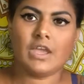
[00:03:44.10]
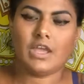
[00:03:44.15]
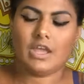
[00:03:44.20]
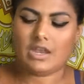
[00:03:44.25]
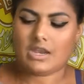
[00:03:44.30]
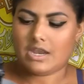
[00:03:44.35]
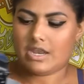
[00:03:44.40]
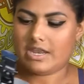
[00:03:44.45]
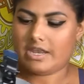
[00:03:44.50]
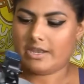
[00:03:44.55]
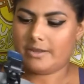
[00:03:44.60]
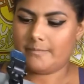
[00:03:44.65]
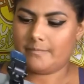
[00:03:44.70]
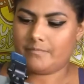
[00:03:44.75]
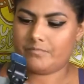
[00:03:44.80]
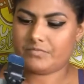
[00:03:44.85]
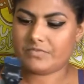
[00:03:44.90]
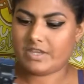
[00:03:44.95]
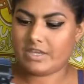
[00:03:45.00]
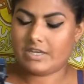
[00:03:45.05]
and
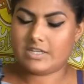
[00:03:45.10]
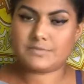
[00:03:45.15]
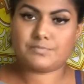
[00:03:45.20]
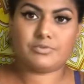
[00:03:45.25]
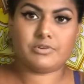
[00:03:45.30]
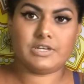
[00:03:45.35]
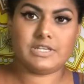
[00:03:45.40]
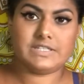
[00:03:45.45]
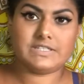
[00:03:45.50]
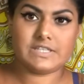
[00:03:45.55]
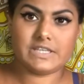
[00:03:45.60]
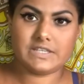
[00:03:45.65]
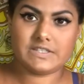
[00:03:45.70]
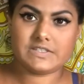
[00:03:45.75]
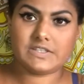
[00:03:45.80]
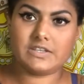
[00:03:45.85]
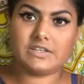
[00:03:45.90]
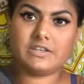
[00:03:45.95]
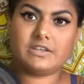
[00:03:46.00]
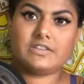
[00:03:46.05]
it's pretty
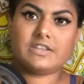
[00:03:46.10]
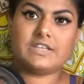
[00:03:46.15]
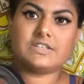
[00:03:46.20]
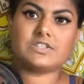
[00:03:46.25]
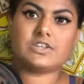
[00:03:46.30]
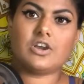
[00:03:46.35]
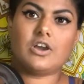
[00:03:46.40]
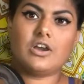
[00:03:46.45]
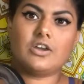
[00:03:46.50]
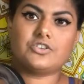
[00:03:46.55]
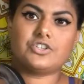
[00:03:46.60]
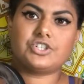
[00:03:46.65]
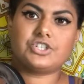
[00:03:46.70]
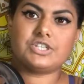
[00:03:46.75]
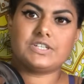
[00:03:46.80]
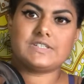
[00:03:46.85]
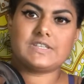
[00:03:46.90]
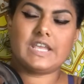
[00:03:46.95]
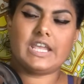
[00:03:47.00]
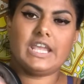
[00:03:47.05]
decent. These
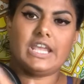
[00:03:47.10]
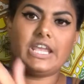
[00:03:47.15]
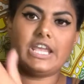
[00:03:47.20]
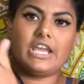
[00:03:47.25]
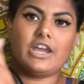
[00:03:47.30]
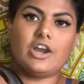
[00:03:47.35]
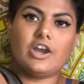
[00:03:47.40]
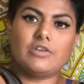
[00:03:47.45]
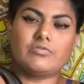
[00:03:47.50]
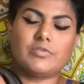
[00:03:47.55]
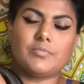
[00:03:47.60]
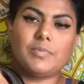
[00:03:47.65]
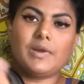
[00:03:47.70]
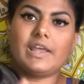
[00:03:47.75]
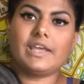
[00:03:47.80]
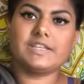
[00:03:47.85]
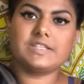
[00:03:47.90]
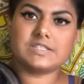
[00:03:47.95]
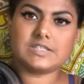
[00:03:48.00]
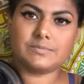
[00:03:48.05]
cartridges here are
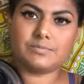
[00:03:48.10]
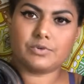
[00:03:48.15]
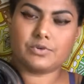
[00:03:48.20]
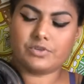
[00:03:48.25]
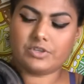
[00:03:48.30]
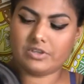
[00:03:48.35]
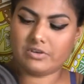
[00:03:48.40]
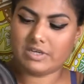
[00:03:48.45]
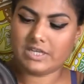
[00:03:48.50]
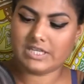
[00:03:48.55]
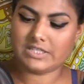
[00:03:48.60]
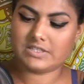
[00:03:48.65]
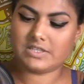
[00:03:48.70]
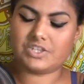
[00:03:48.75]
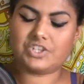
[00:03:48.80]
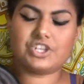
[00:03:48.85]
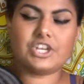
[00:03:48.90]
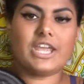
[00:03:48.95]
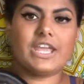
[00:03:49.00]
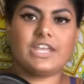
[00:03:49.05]
replaceable. You need to
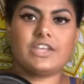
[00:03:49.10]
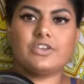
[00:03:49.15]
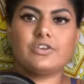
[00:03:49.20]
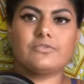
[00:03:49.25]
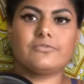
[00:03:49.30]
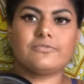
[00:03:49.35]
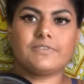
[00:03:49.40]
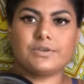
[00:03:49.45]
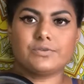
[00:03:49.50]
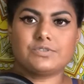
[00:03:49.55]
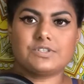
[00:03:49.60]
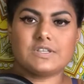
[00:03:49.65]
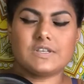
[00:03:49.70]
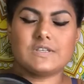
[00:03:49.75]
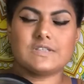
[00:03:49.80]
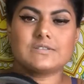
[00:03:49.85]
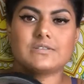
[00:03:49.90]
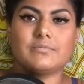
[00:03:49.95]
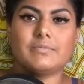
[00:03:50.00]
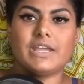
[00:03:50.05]
check your filters
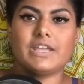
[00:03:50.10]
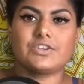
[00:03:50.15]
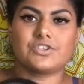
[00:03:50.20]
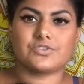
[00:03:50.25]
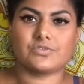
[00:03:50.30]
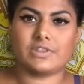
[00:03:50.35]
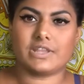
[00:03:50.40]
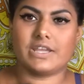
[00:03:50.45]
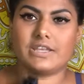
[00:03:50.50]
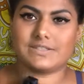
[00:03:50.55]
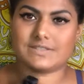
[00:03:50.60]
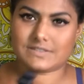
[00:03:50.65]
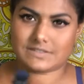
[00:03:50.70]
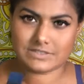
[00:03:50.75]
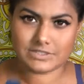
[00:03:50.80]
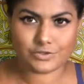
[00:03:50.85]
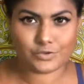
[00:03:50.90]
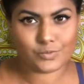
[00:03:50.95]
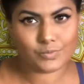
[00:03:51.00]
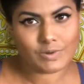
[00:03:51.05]
to make sure they are
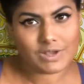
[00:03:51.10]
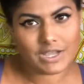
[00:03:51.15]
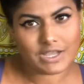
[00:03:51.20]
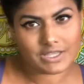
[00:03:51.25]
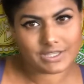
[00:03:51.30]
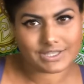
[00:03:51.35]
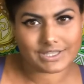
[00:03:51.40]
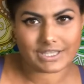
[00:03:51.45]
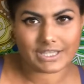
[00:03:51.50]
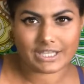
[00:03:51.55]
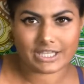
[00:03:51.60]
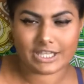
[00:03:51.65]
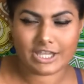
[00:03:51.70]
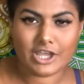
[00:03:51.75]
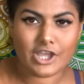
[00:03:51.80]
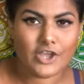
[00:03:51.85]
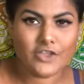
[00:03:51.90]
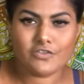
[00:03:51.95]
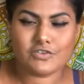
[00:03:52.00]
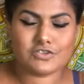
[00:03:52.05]
still working.
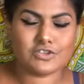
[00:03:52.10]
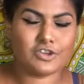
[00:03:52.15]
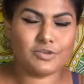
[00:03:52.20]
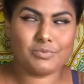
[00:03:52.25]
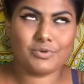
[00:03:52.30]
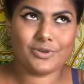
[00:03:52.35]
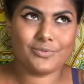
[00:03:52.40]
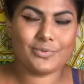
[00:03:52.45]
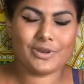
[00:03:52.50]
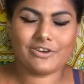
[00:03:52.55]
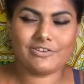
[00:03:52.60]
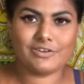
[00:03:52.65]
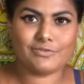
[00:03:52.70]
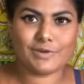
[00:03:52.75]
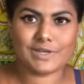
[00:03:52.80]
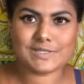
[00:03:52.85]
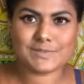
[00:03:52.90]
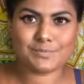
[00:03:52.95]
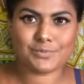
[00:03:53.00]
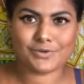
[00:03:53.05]
There's no point wearing a
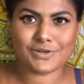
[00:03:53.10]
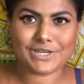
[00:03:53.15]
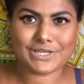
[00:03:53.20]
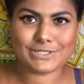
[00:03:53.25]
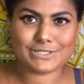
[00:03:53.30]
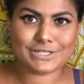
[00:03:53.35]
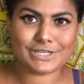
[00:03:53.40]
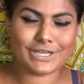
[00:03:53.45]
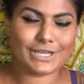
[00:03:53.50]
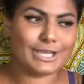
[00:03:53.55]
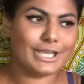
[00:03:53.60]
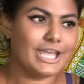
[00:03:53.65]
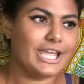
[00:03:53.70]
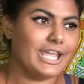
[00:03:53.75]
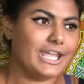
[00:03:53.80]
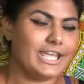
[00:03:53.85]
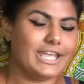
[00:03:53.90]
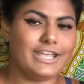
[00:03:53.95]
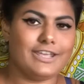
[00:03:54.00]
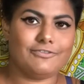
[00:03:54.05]
respirator
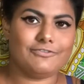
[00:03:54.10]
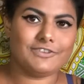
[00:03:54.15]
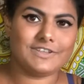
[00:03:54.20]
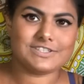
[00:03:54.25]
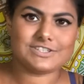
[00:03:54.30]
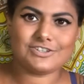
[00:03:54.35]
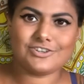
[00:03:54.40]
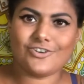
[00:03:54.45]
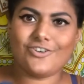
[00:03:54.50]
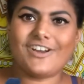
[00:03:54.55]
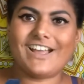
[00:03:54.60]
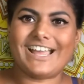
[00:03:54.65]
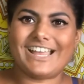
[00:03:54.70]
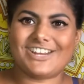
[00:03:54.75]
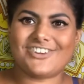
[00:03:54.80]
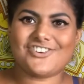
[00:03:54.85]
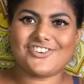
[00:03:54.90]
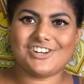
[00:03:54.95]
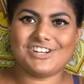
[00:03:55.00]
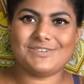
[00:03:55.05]
if it's not
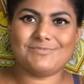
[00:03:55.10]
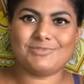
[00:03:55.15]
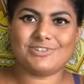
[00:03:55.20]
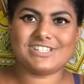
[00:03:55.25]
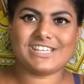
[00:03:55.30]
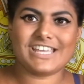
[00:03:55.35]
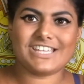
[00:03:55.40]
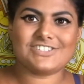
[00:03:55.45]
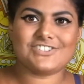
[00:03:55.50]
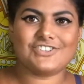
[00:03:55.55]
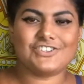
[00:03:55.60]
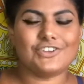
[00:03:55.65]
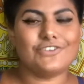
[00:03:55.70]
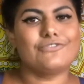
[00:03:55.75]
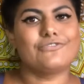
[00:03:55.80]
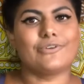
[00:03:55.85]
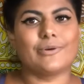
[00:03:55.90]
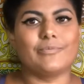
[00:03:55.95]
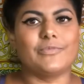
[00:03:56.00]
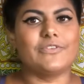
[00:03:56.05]
actually protecting you
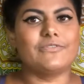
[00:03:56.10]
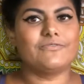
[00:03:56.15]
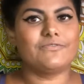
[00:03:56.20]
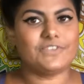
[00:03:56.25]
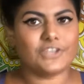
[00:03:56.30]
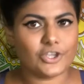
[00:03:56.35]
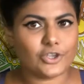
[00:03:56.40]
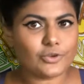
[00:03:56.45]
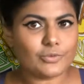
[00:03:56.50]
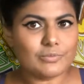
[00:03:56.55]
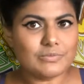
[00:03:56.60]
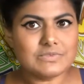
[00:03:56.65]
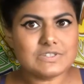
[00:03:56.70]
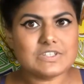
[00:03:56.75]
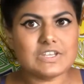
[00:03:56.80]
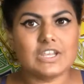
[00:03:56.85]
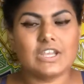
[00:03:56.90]
from the fumes.